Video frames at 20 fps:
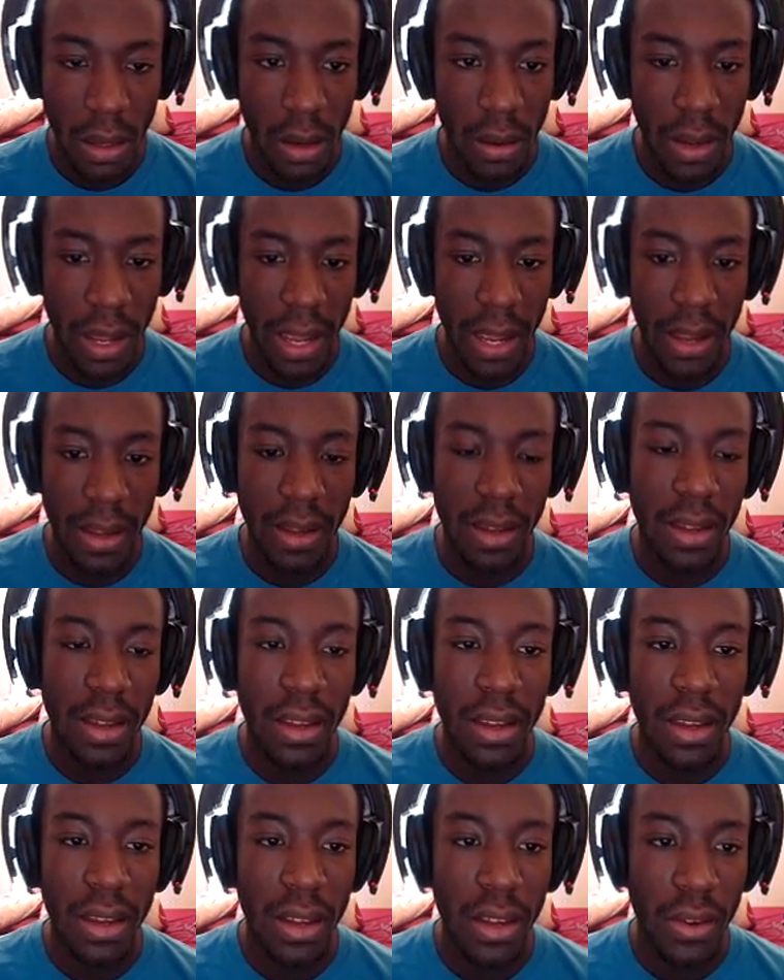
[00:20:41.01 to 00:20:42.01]
Okay,
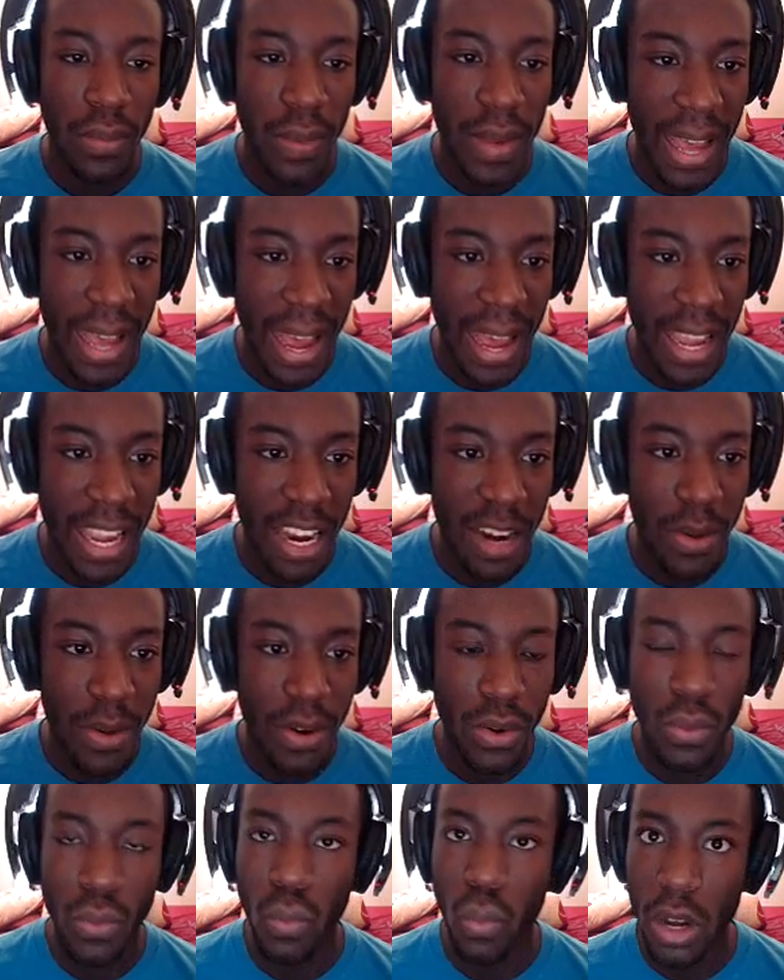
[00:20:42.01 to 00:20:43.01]
we got
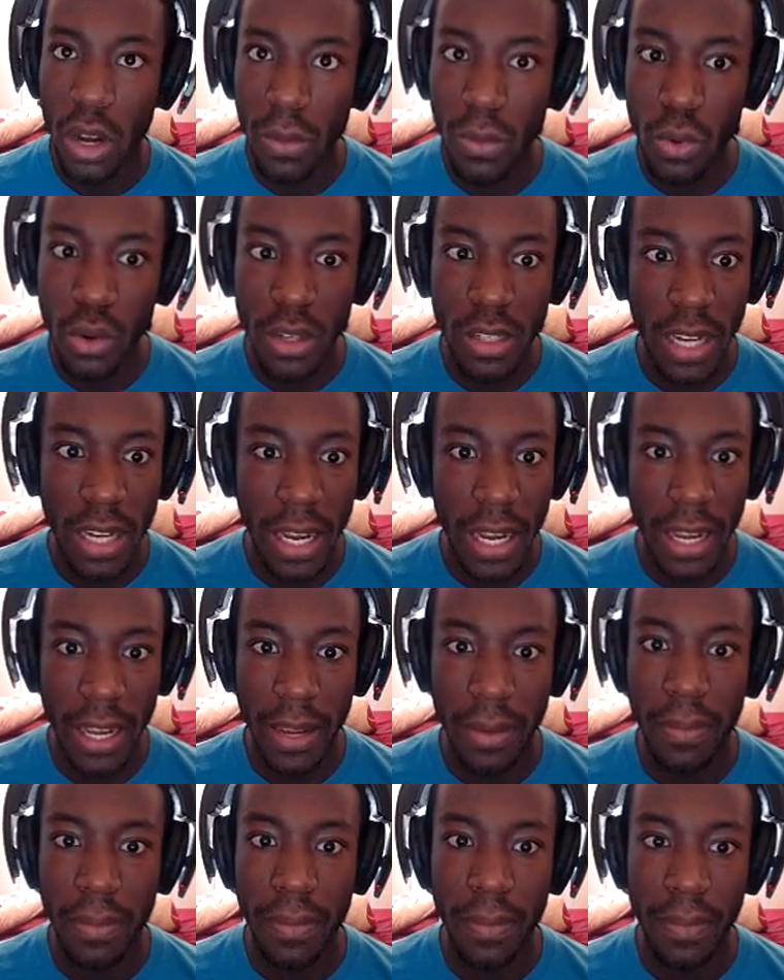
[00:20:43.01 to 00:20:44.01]
Hammer one more
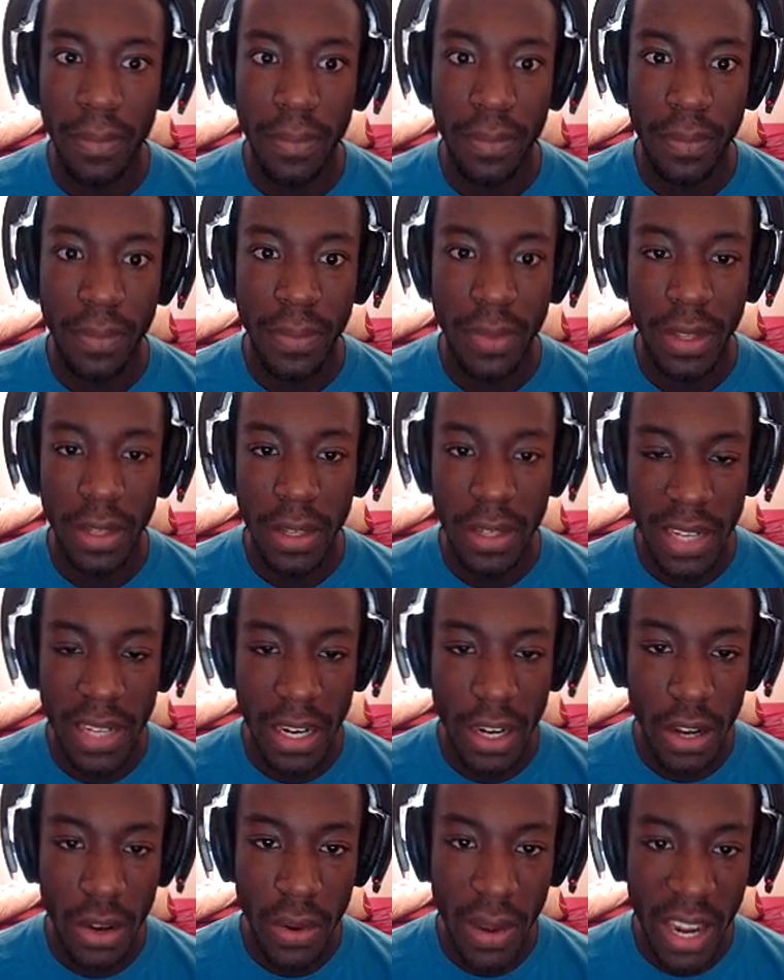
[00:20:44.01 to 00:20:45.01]
time. Because I
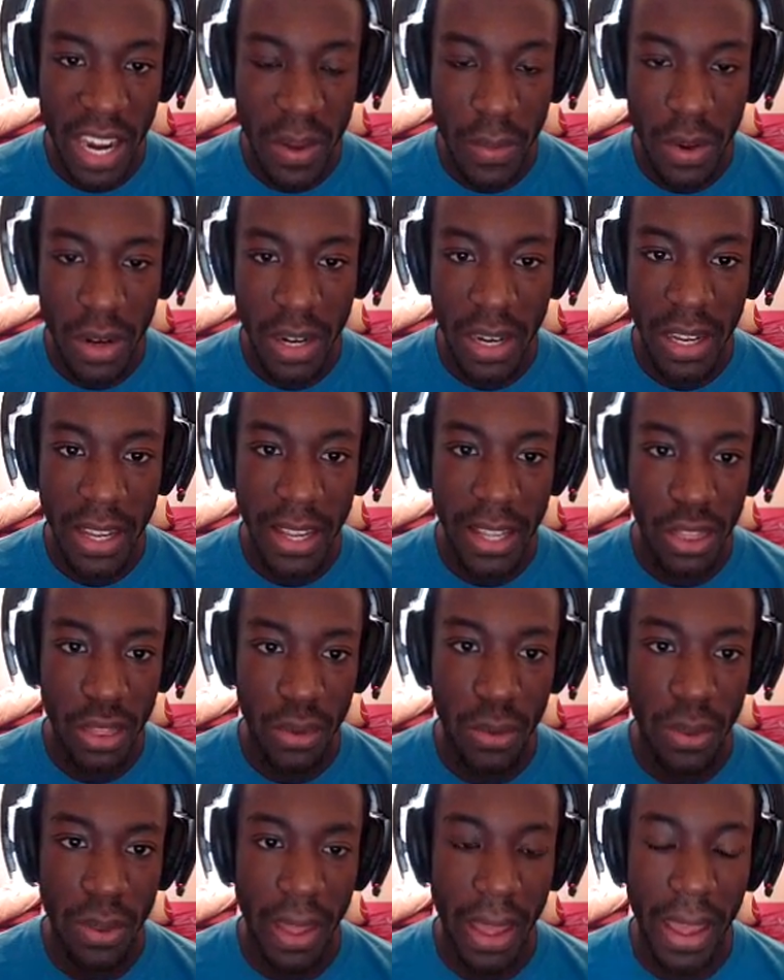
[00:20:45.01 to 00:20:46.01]
know Hammer can get
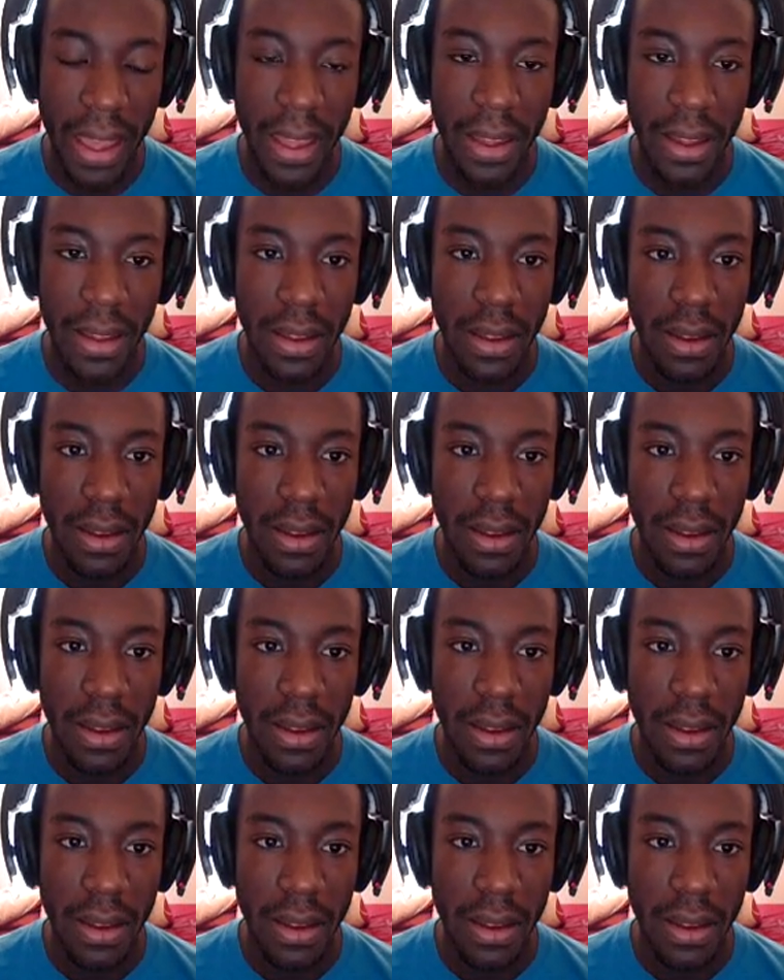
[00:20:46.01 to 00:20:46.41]
through that.